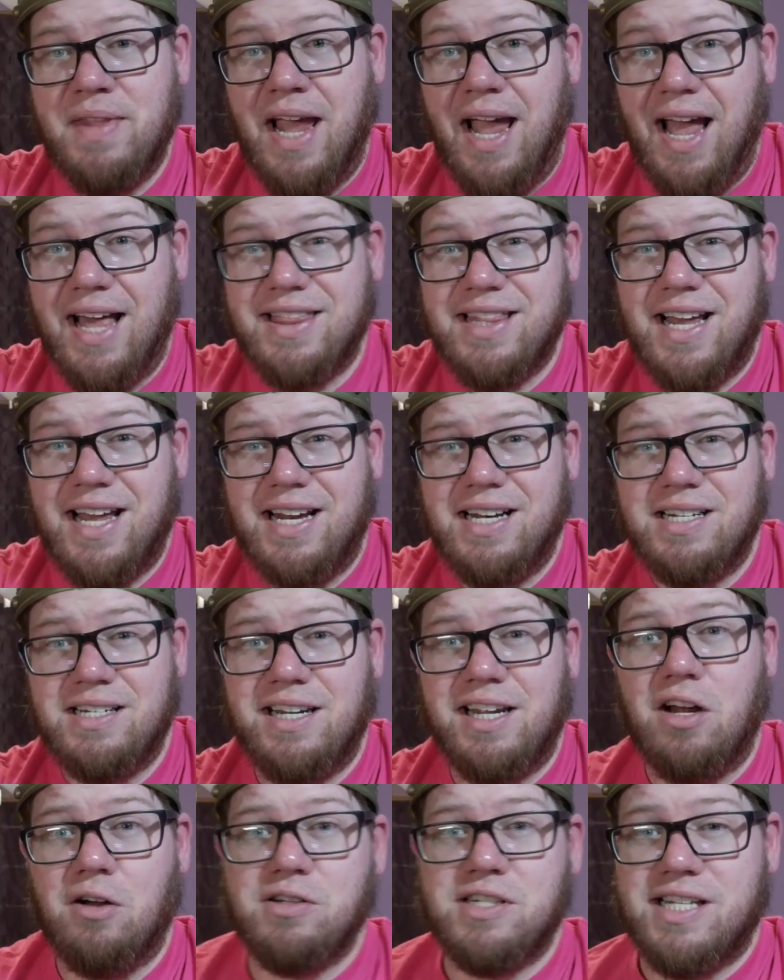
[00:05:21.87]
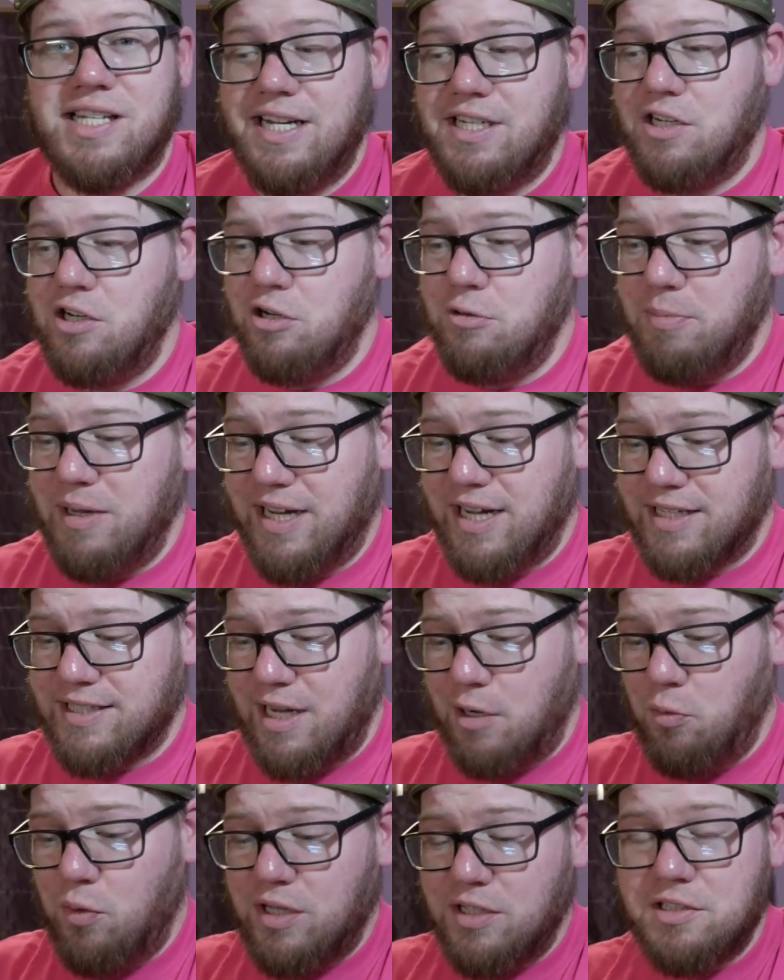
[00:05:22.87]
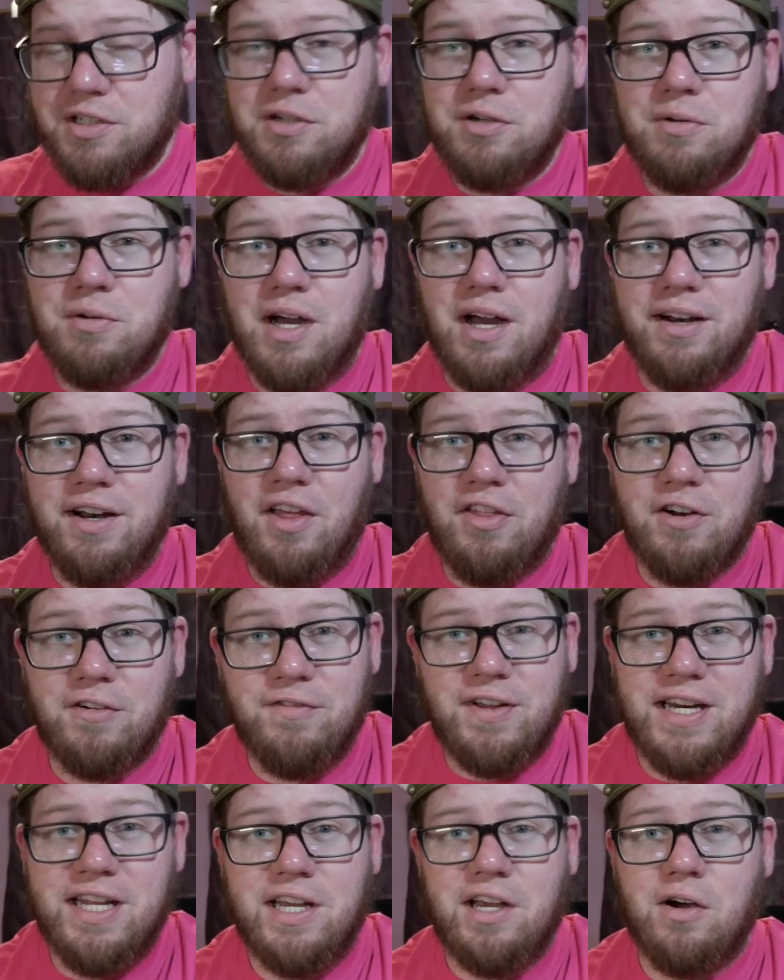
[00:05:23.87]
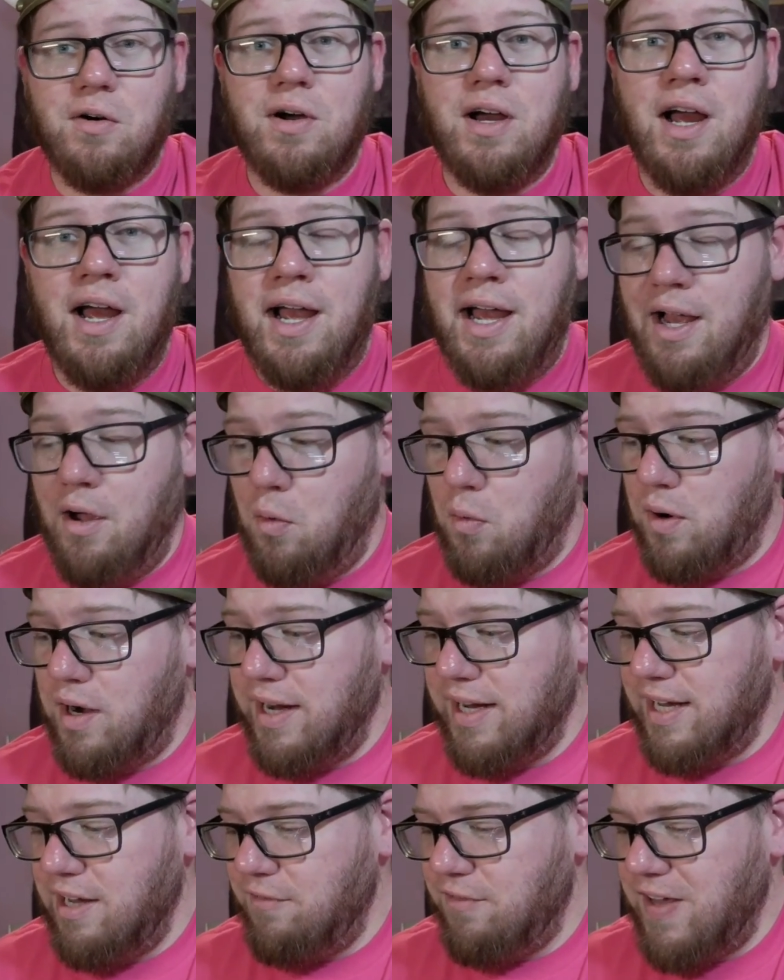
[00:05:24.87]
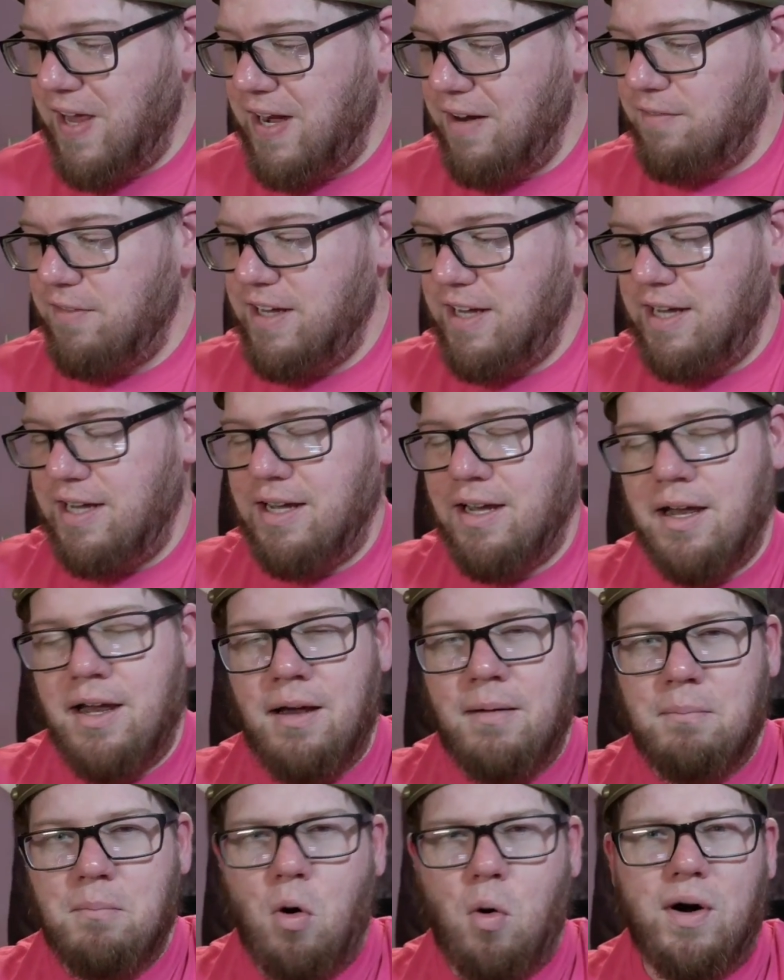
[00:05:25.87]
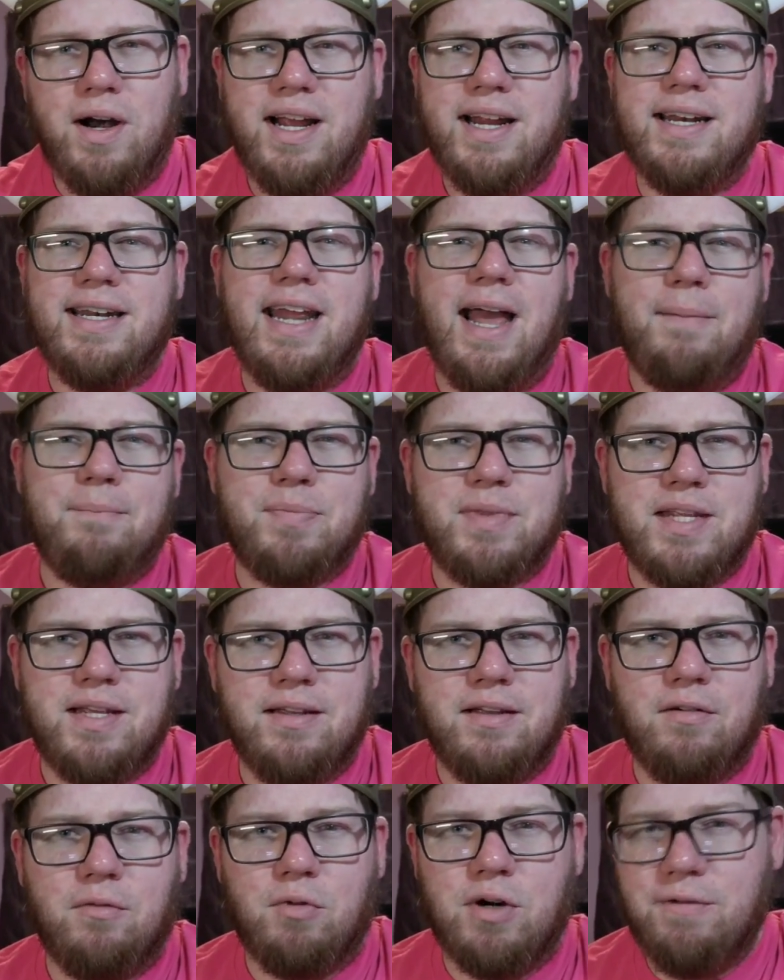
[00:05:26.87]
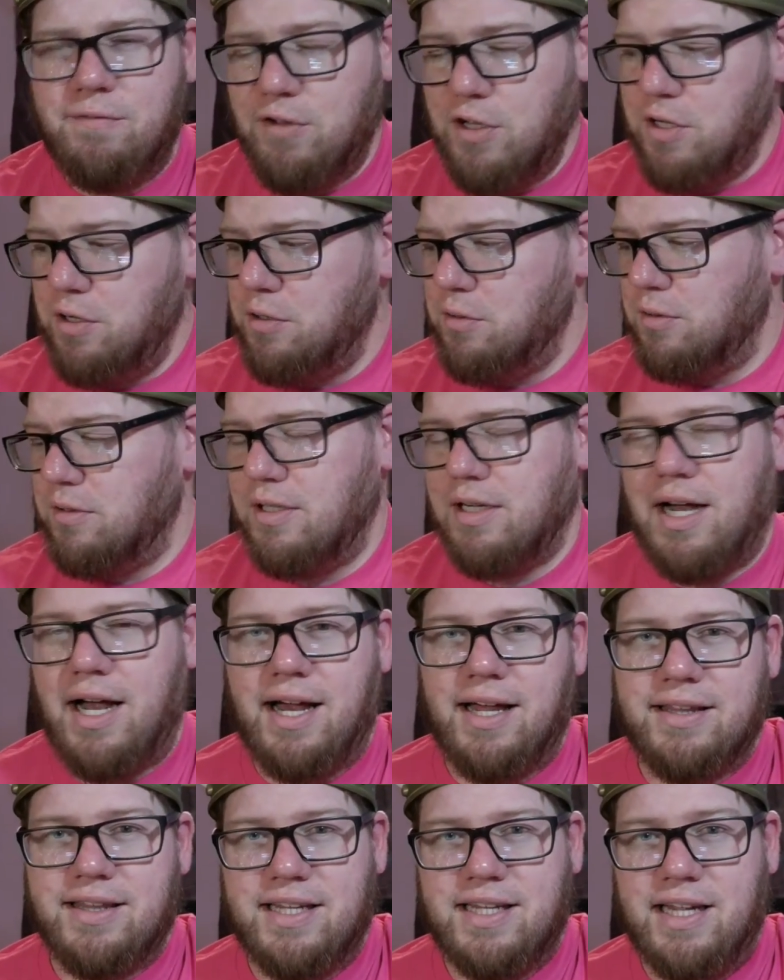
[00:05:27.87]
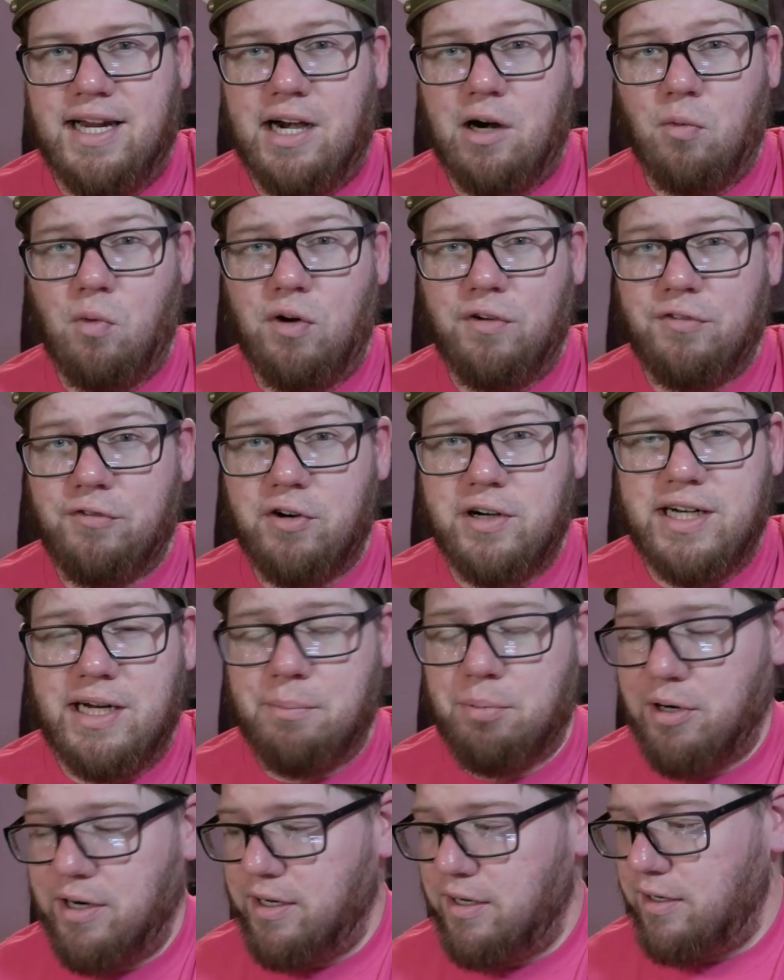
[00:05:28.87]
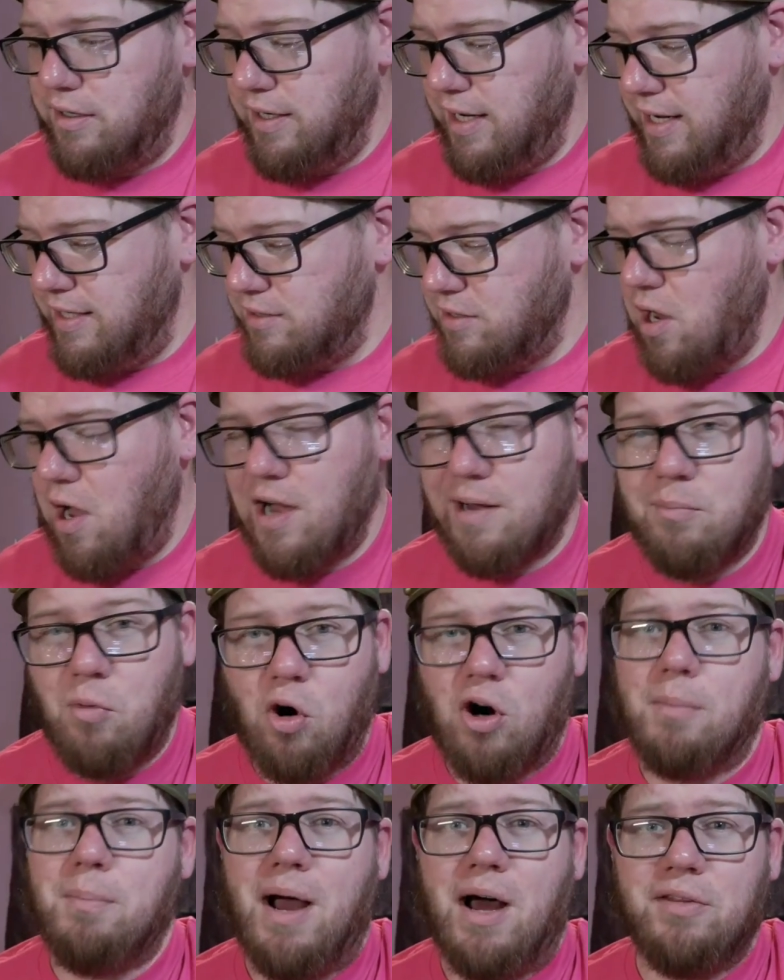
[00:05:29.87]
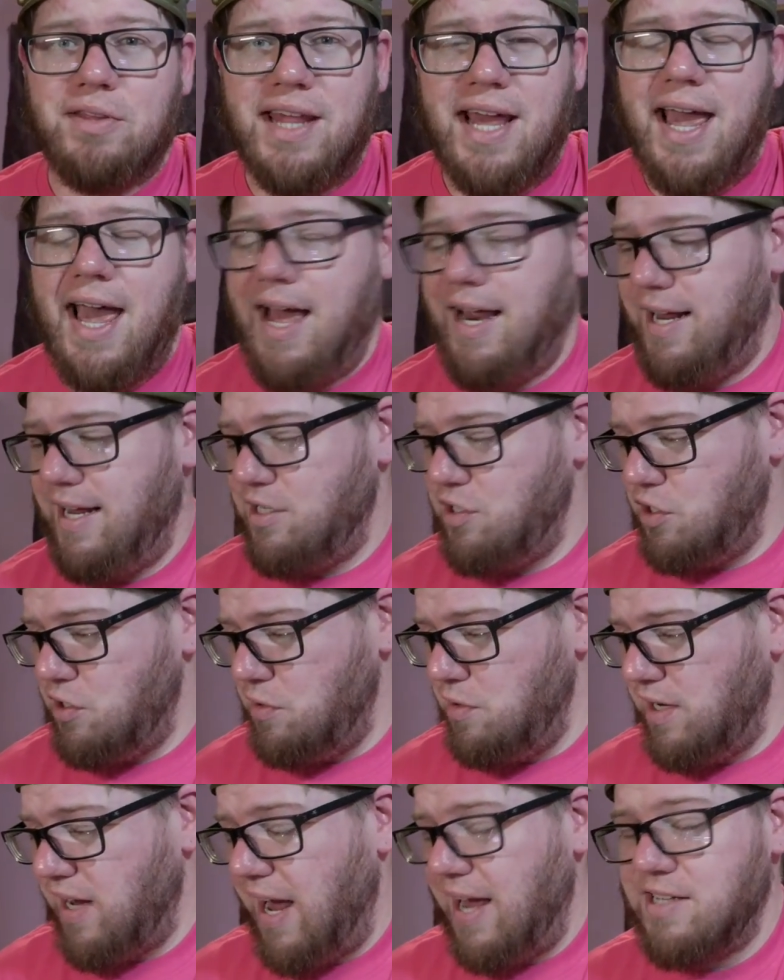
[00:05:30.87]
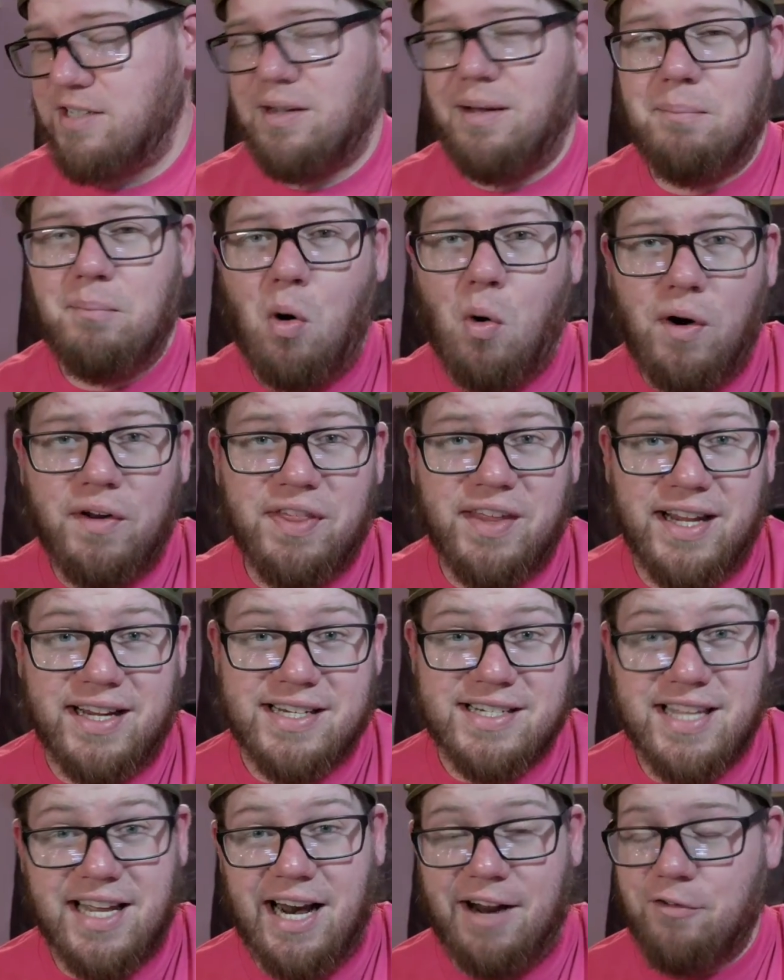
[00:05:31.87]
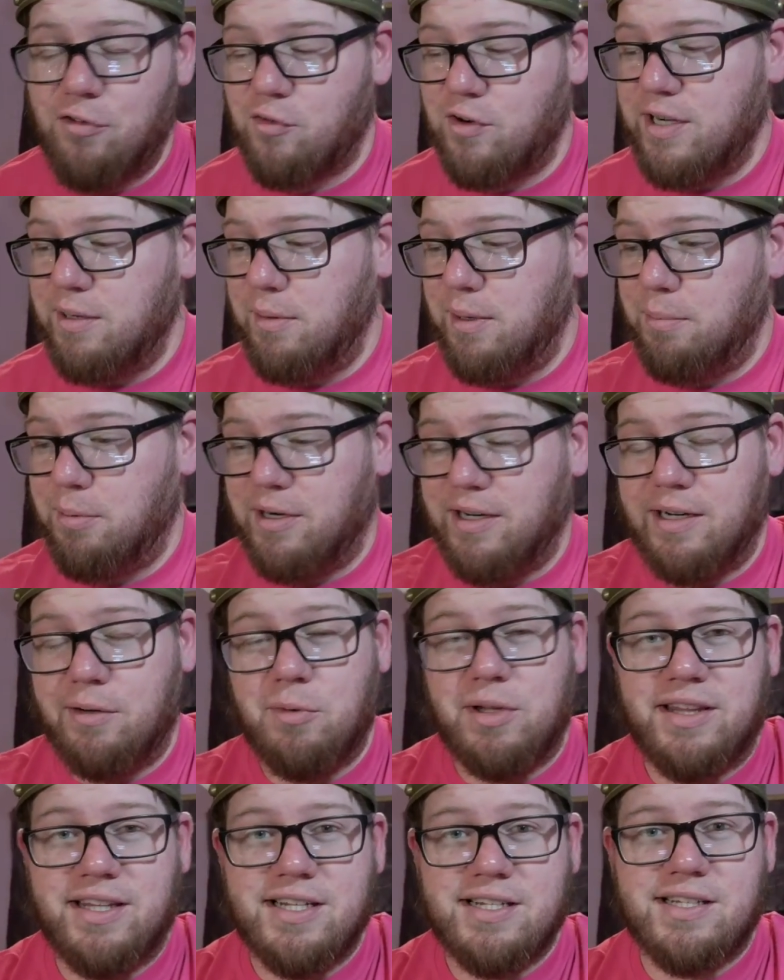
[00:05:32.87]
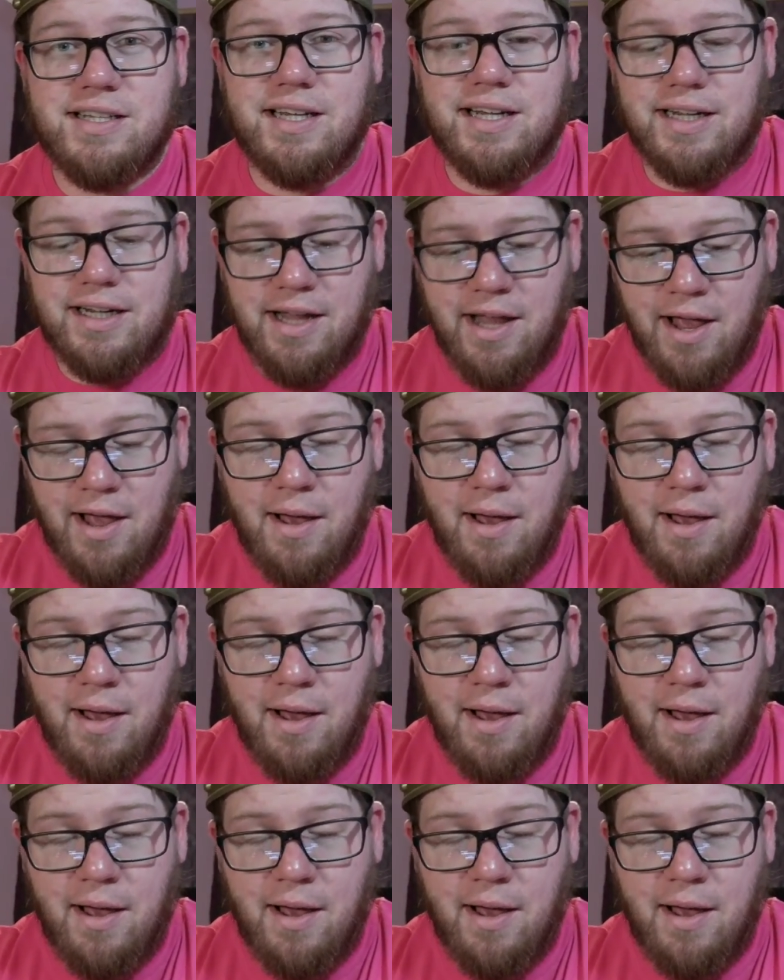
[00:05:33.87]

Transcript: And then, you know, stay tuned because I will do another video where I give kind of a more in-depth review on the Airwolf 3D printer and talk more about that and show you guys more things that I've 3D printed with this thing.